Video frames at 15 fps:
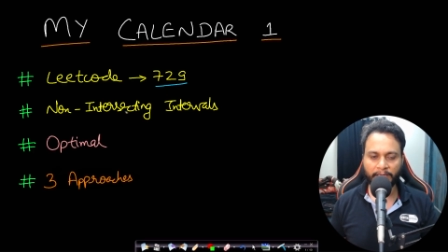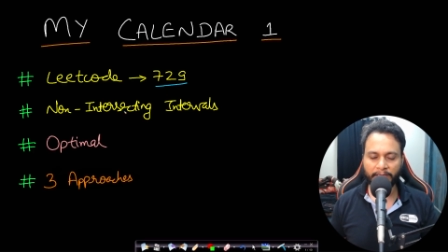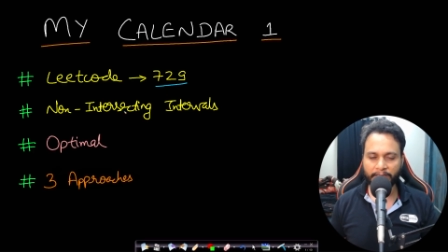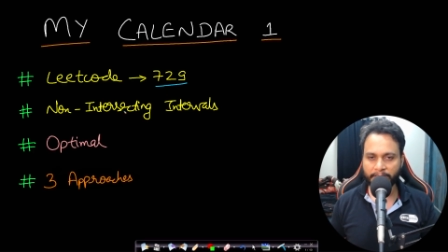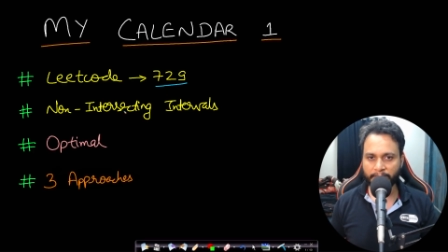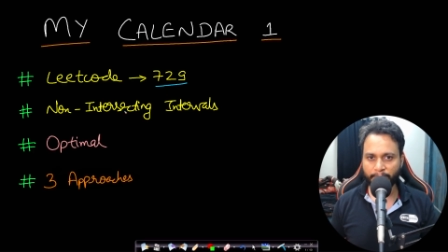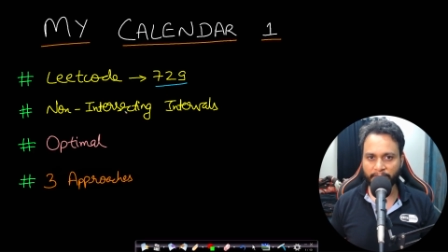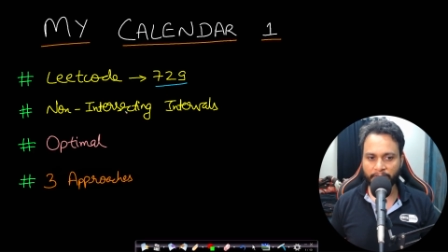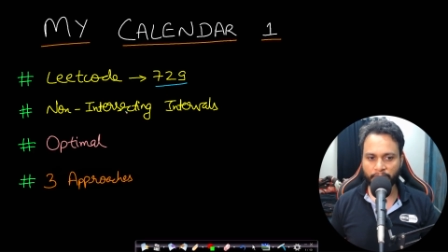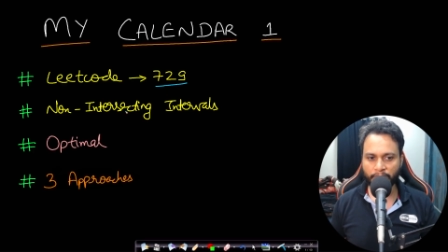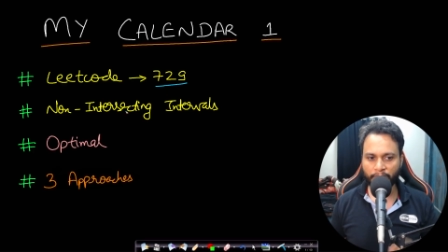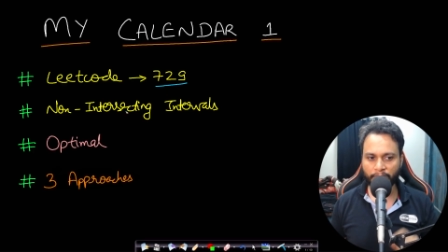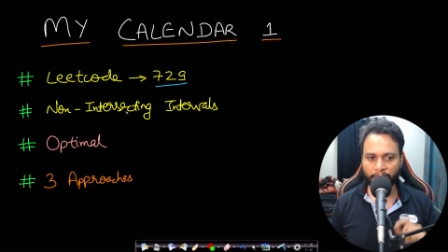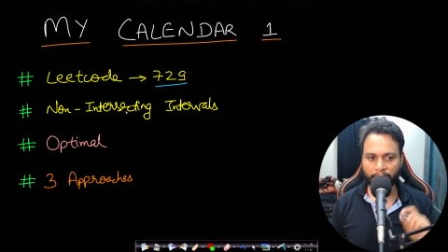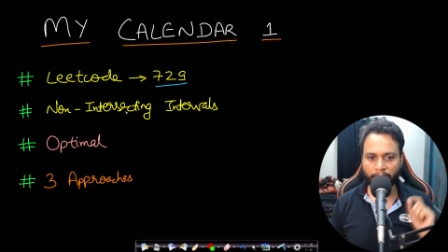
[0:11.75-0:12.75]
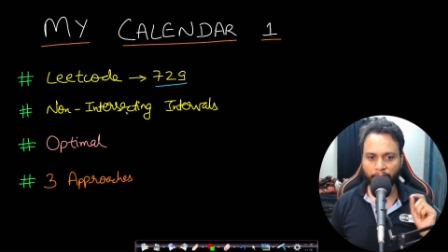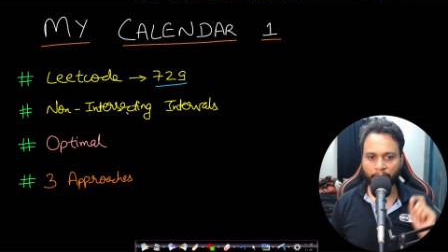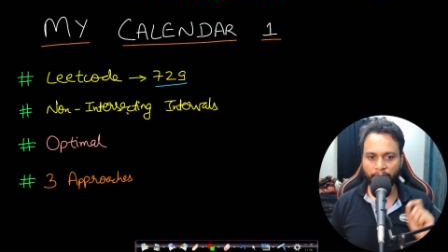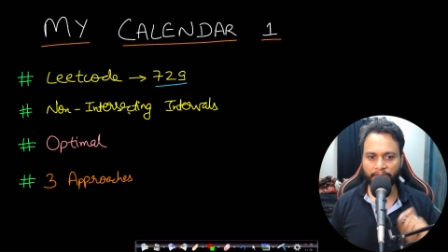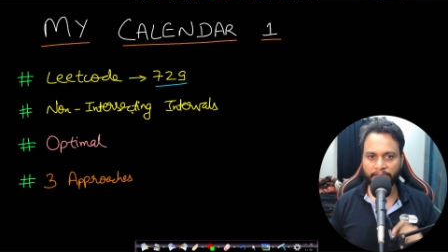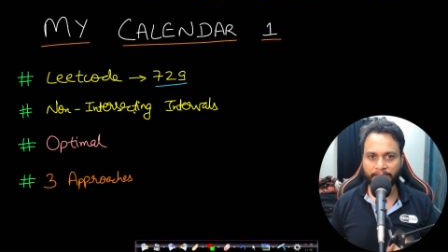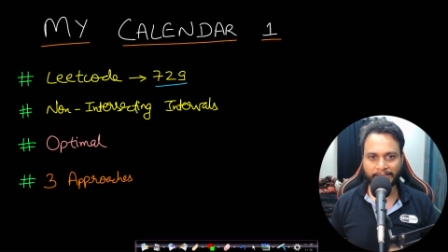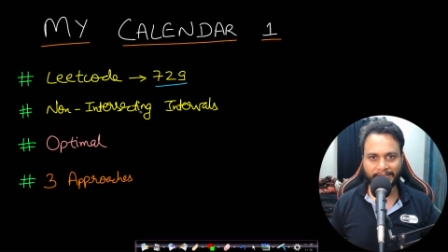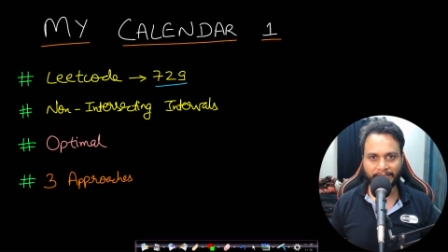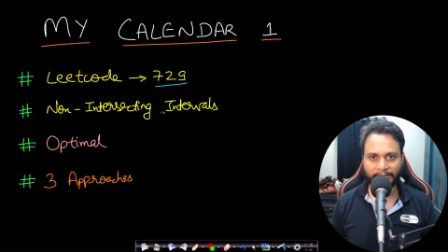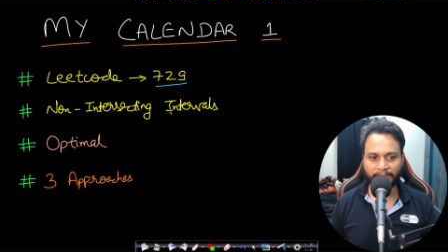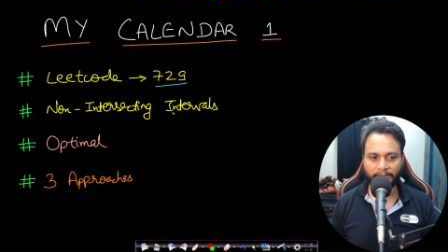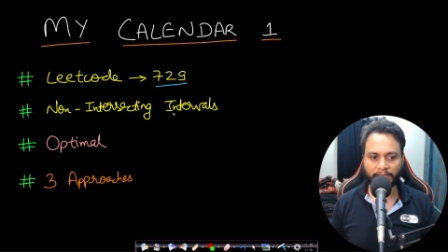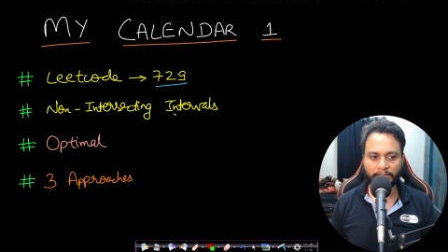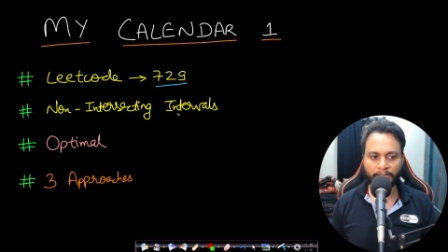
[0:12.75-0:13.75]
it is based on the
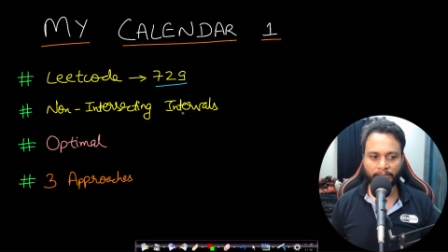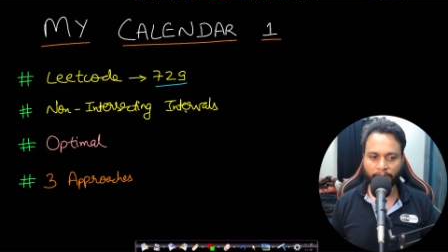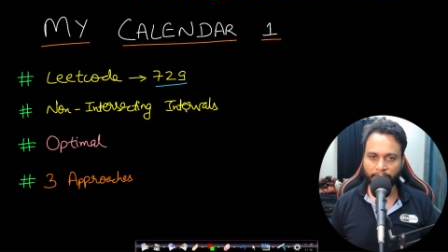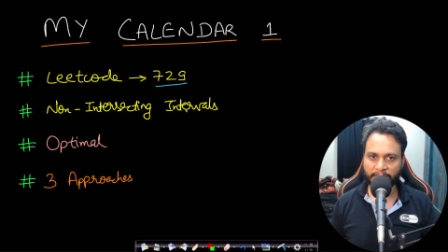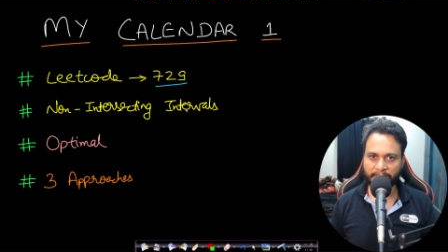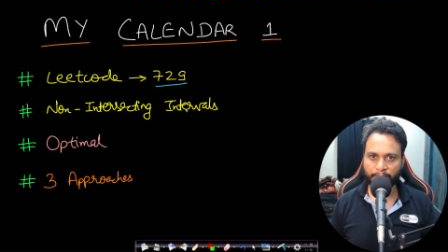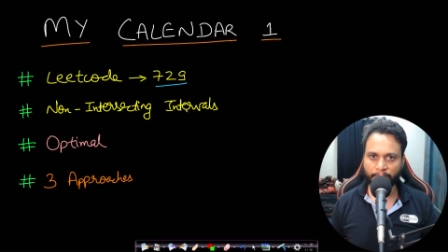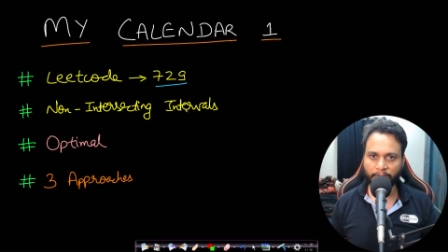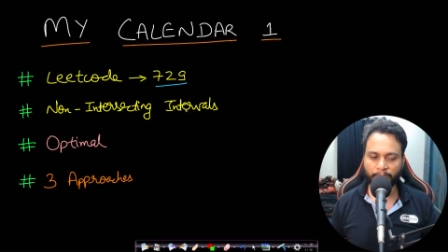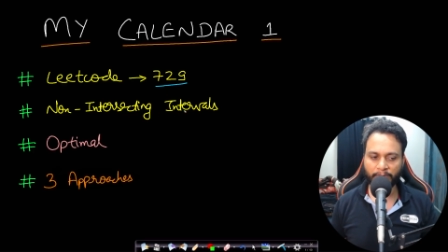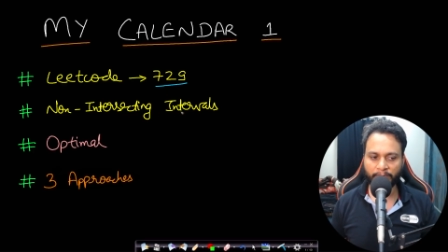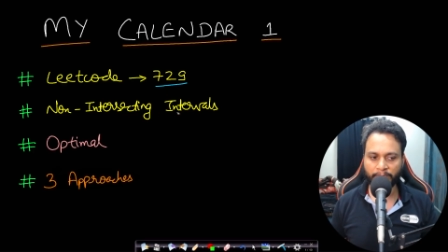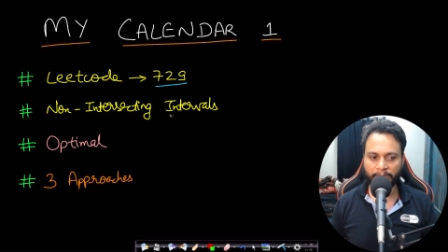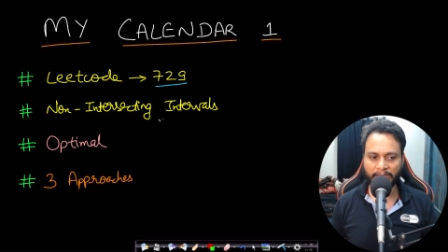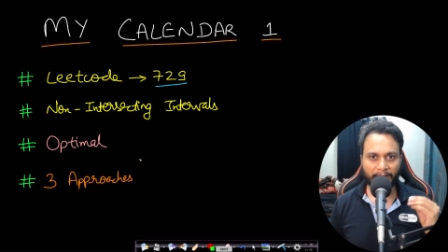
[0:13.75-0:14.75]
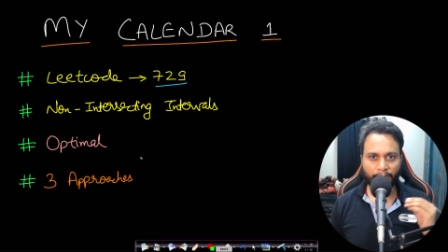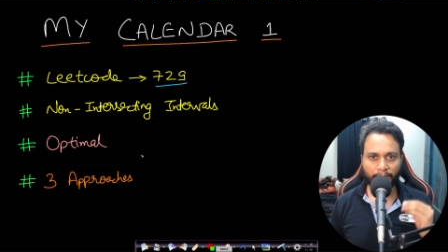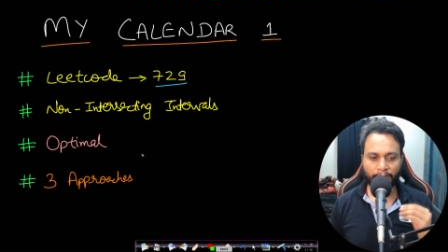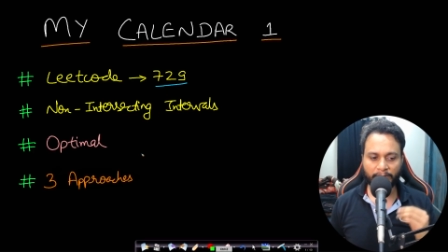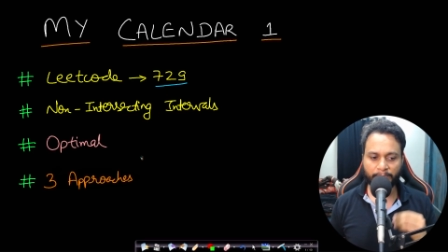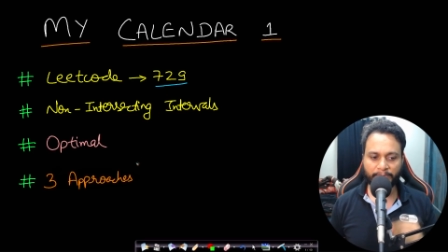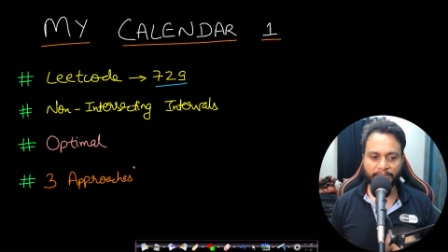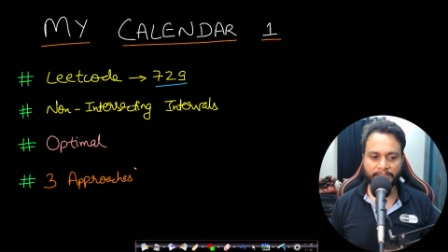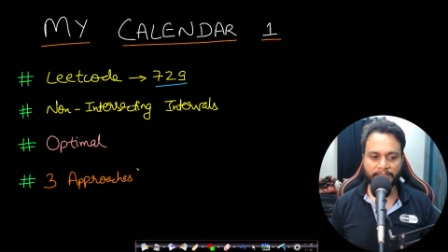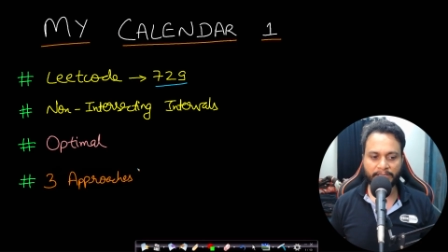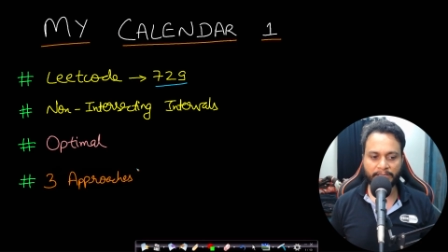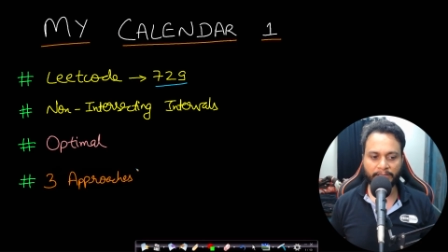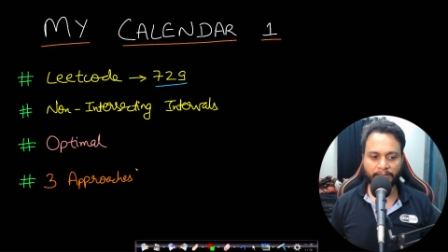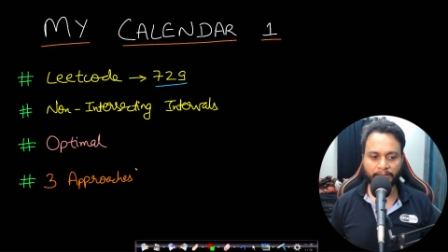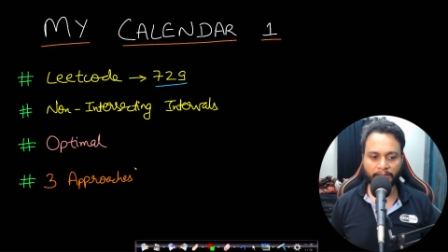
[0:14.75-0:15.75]
non-intersecting intervals problem and we will be
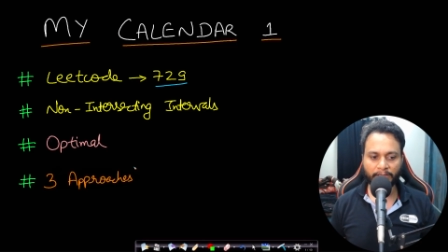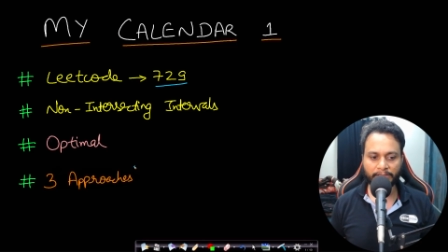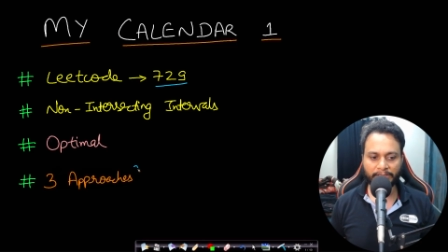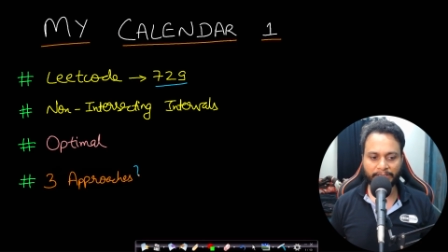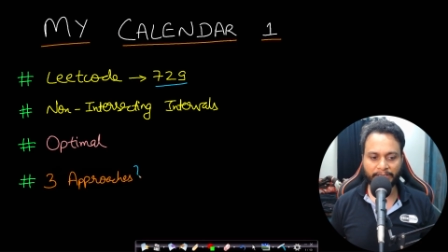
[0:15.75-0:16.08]
seeing uh,